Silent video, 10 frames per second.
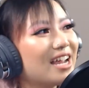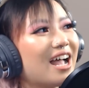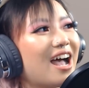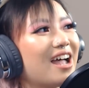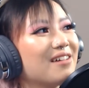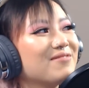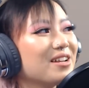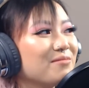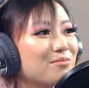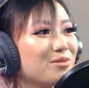I'm
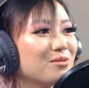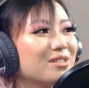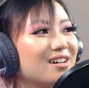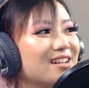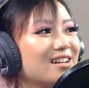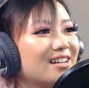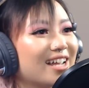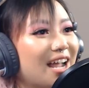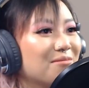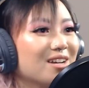getting my boobs done. And
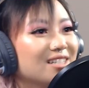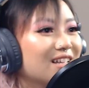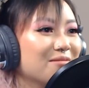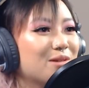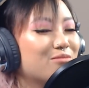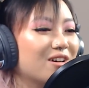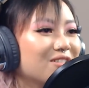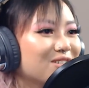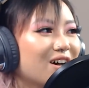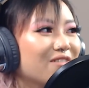like, I'm not telling my
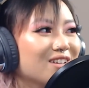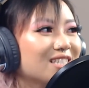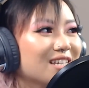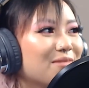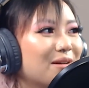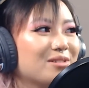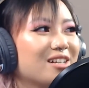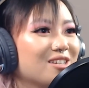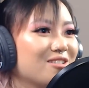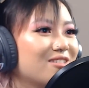brothers, obviously, but I'm
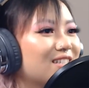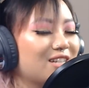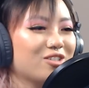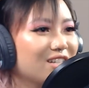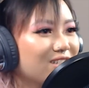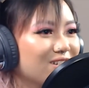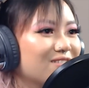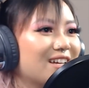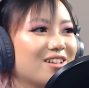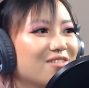telling you because I trust you and
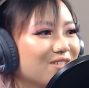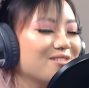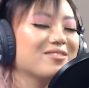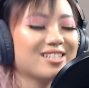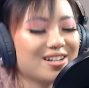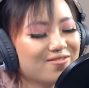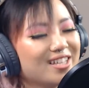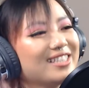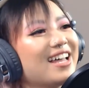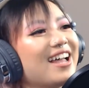I love you and stuff
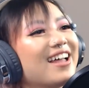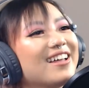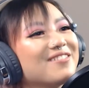like that.